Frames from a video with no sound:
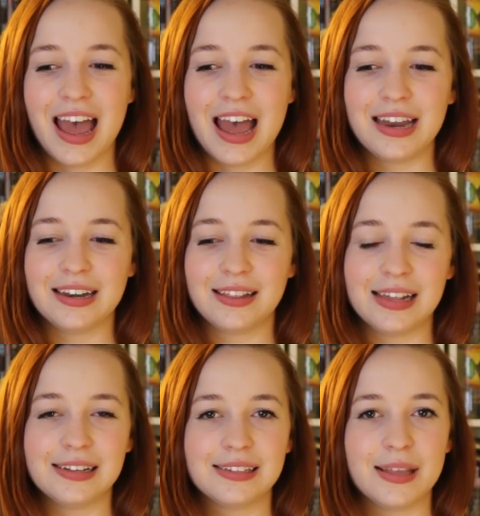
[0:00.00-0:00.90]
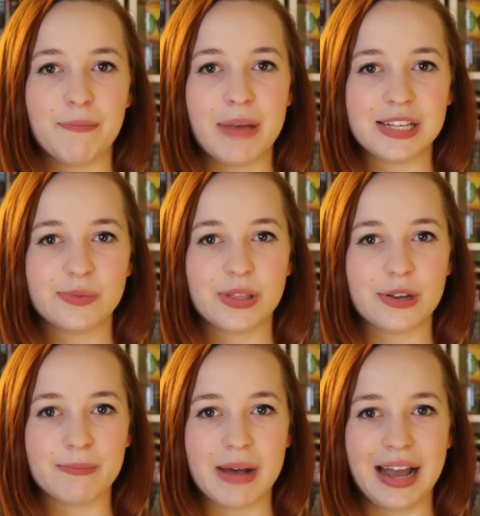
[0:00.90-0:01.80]
and things that mess with
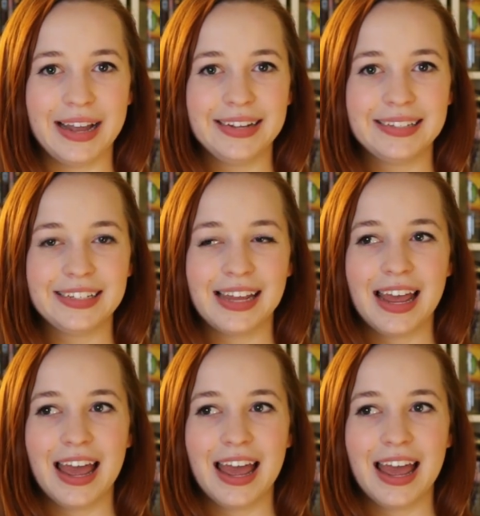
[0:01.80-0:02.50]
your mind.